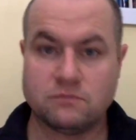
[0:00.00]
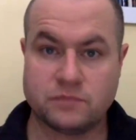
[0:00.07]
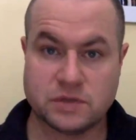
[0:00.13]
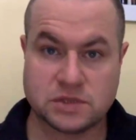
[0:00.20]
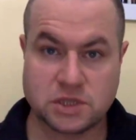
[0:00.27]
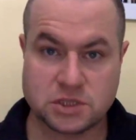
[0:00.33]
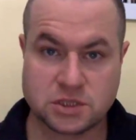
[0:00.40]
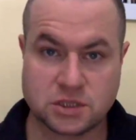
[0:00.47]

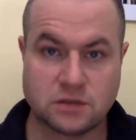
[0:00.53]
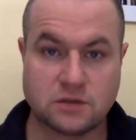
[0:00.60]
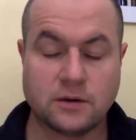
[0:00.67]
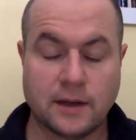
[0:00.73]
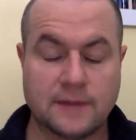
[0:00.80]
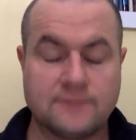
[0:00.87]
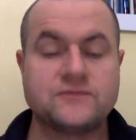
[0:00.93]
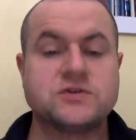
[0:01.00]
position.
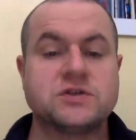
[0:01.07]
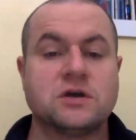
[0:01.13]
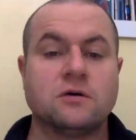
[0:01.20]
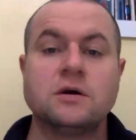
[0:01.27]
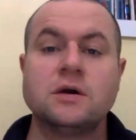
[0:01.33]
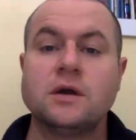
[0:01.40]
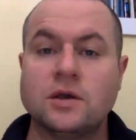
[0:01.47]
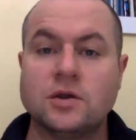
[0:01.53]
Right?
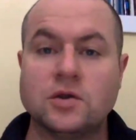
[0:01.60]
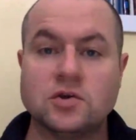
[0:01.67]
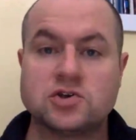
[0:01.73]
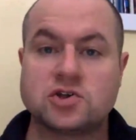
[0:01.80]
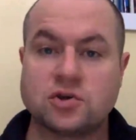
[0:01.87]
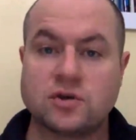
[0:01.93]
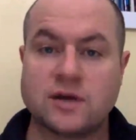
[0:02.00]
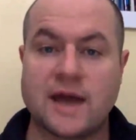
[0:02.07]
So you
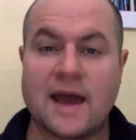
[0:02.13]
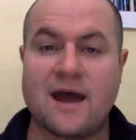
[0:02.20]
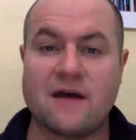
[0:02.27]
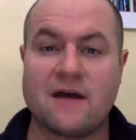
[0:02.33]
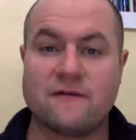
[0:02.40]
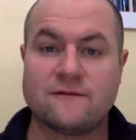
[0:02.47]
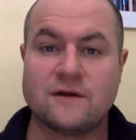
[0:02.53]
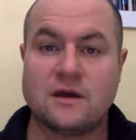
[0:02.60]
should
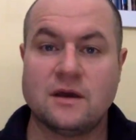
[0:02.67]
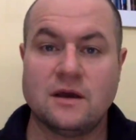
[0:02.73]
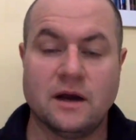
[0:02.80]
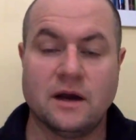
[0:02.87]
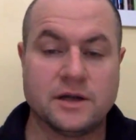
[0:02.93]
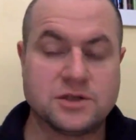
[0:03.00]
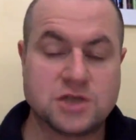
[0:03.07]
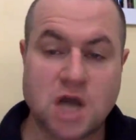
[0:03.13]
have
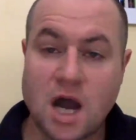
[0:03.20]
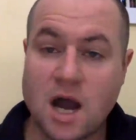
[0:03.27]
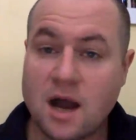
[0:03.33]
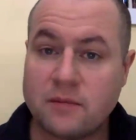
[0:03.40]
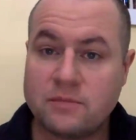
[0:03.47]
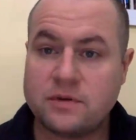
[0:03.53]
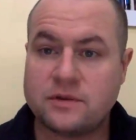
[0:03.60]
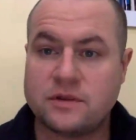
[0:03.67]
a
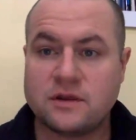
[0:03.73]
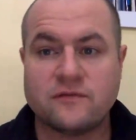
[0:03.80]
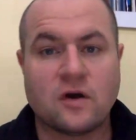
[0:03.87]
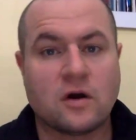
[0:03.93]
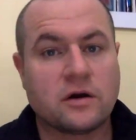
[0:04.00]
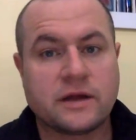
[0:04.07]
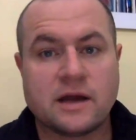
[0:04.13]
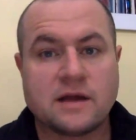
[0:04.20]
job that you've
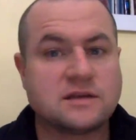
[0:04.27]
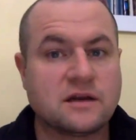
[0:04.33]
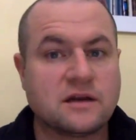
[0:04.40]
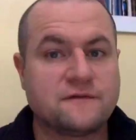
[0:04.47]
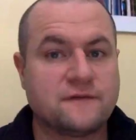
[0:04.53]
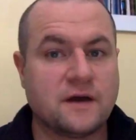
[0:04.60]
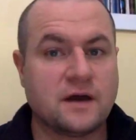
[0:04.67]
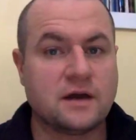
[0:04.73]
already
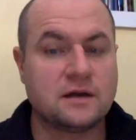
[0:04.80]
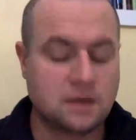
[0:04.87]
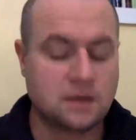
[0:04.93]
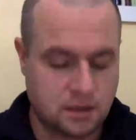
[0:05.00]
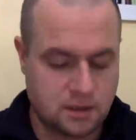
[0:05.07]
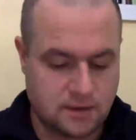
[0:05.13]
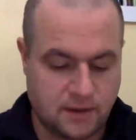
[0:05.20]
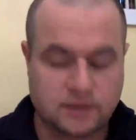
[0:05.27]
identified,
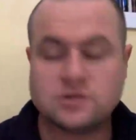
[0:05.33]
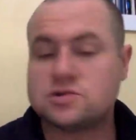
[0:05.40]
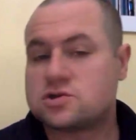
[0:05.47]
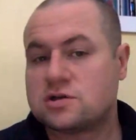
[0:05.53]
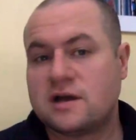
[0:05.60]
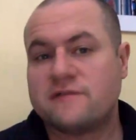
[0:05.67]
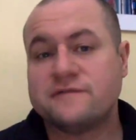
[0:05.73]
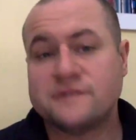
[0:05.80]
and you
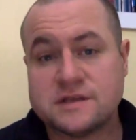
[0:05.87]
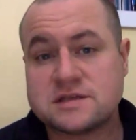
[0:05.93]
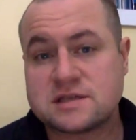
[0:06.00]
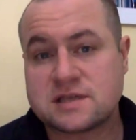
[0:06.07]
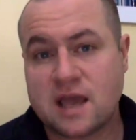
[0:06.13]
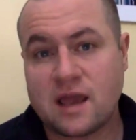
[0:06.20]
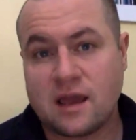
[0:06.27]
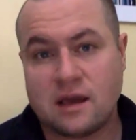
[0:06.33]
should have the
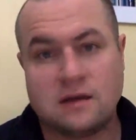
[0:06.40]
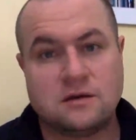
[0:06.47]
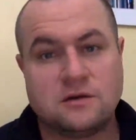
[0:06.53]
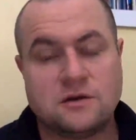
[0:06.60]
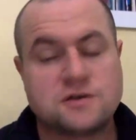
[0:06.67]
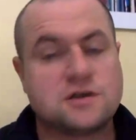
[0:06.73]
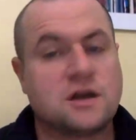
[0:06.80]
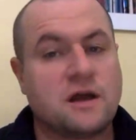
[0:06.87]
scan.
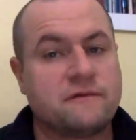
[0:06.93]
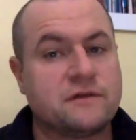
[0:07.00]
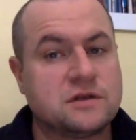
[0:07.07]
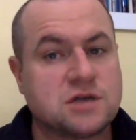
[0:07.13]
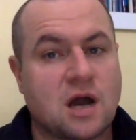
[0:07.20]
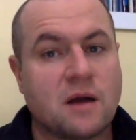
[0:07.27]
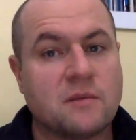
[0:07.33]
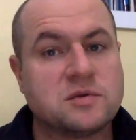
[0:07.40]
You should have the
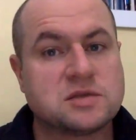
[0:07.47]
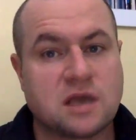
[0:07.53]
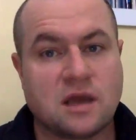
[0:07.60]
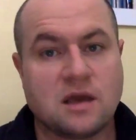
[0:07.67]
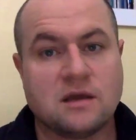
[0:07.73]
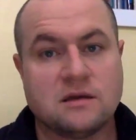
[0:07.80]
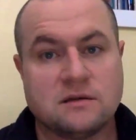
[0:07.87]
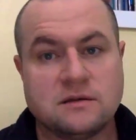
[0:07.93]
job
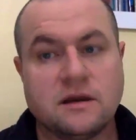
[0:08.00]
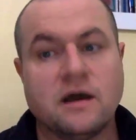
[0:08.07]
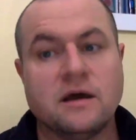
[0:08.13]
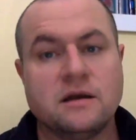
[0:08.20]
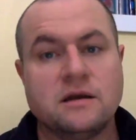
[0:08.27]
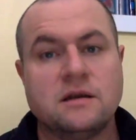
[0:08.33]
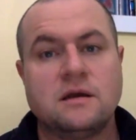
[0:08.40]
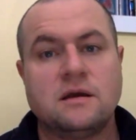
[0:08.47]
scan
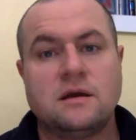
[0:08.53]
done